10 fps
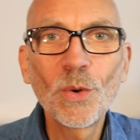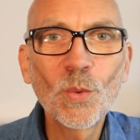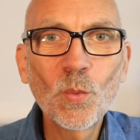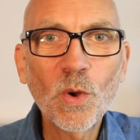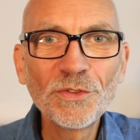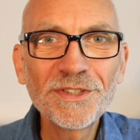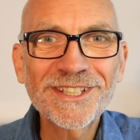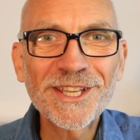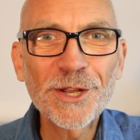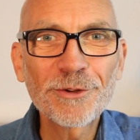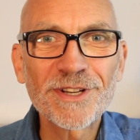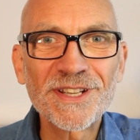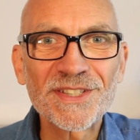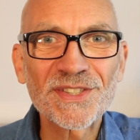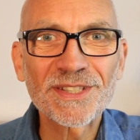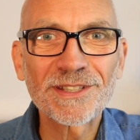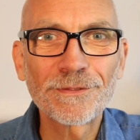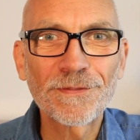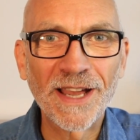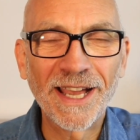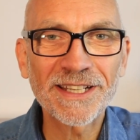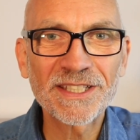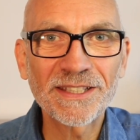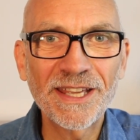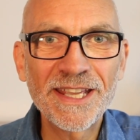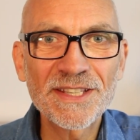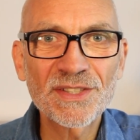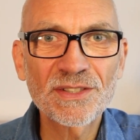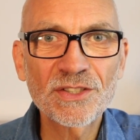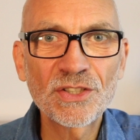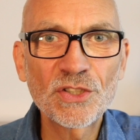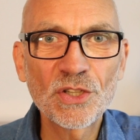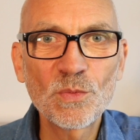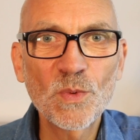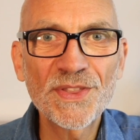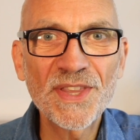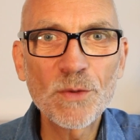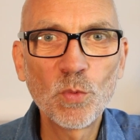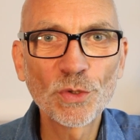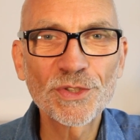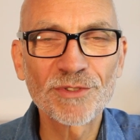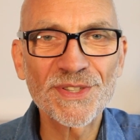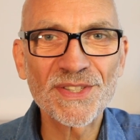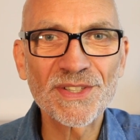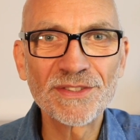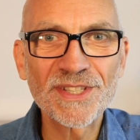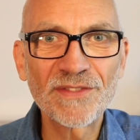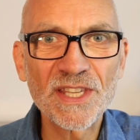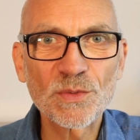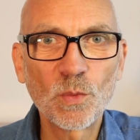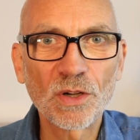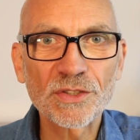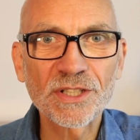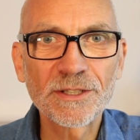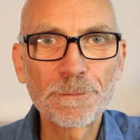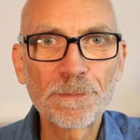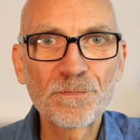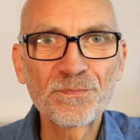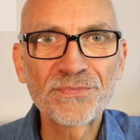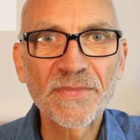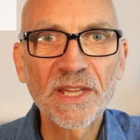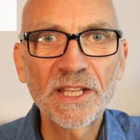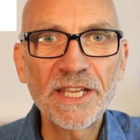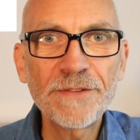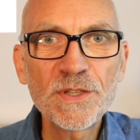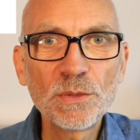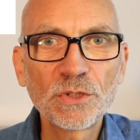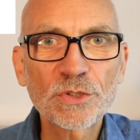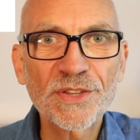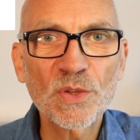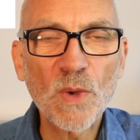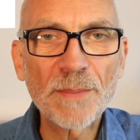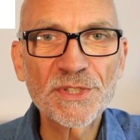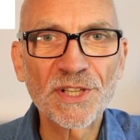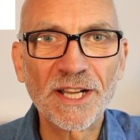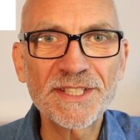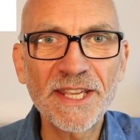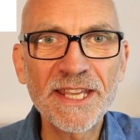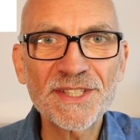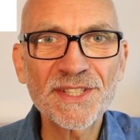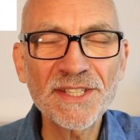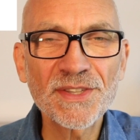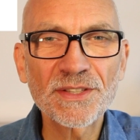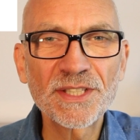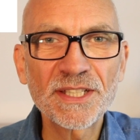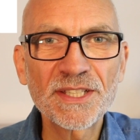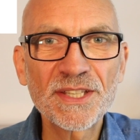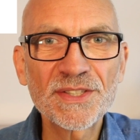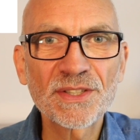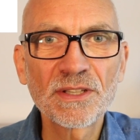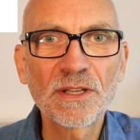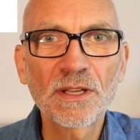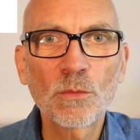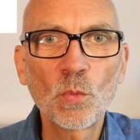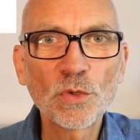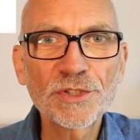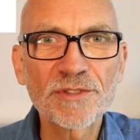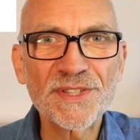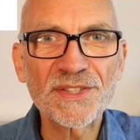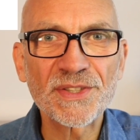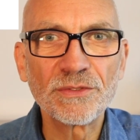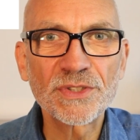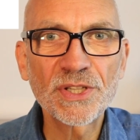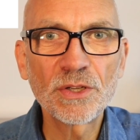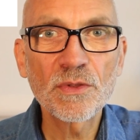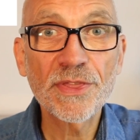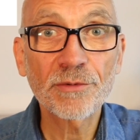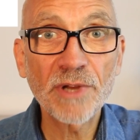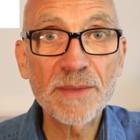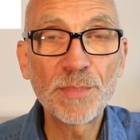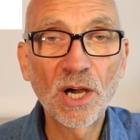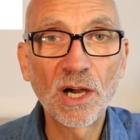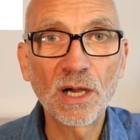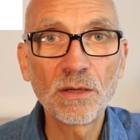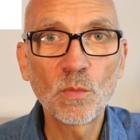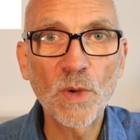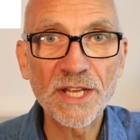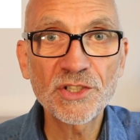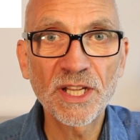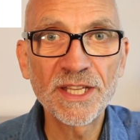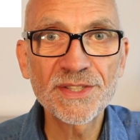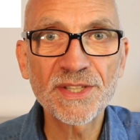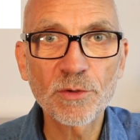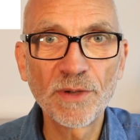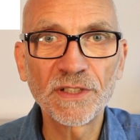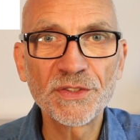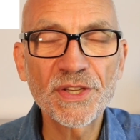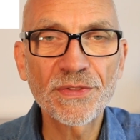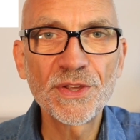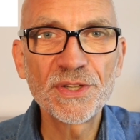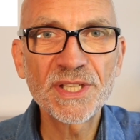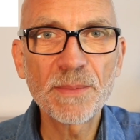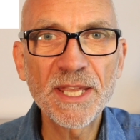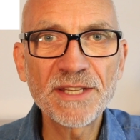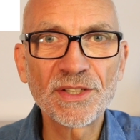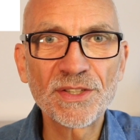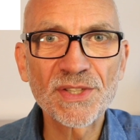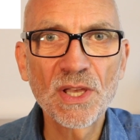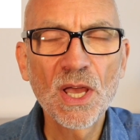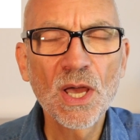One curious fact is to do with the water resistance of this watch. If you look at the website, it says that it is water resistant to 3 bar, which is equivalent to 30 meters.